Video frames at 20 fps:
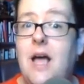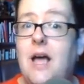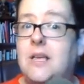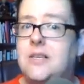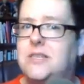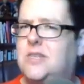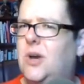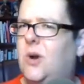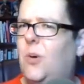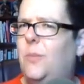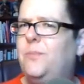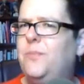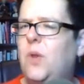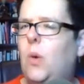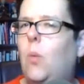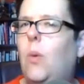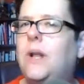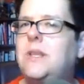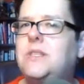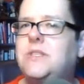So
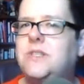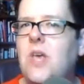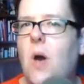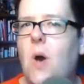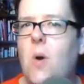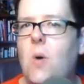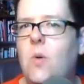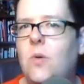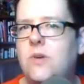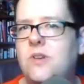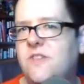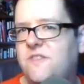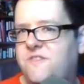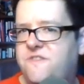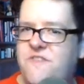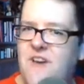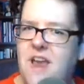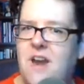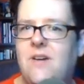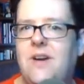what's so
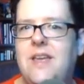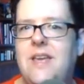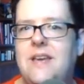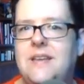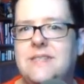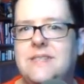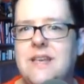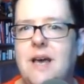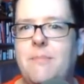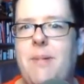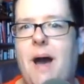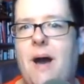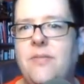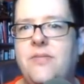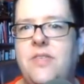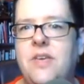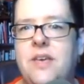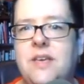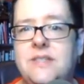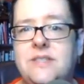nefarious about
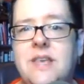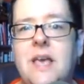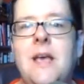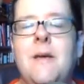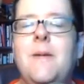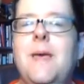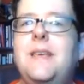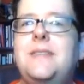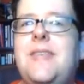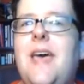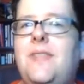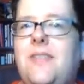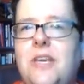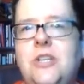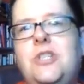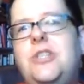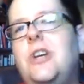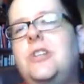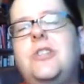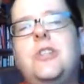this is that
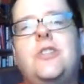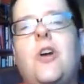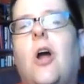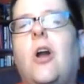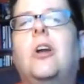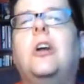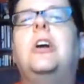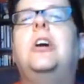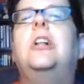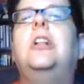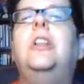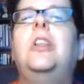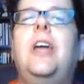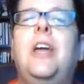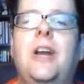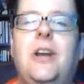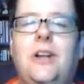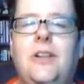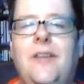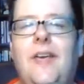these judges are
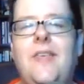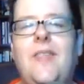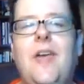clearly